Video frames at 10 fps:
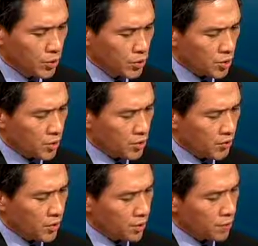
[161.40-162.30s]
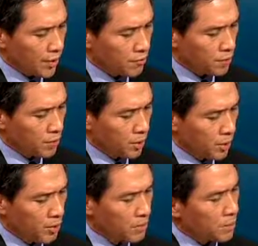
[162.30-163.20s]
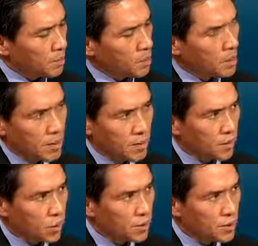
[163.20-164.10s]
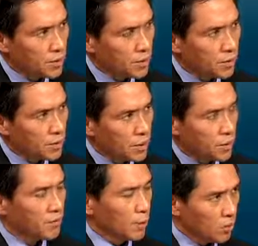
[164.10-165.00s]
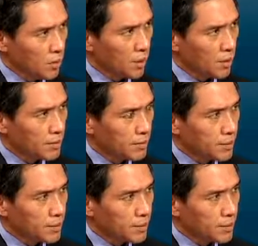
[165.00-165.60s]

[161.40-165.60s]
you see a severe impact from what's happening with MF Holdings at all? MF Global rather?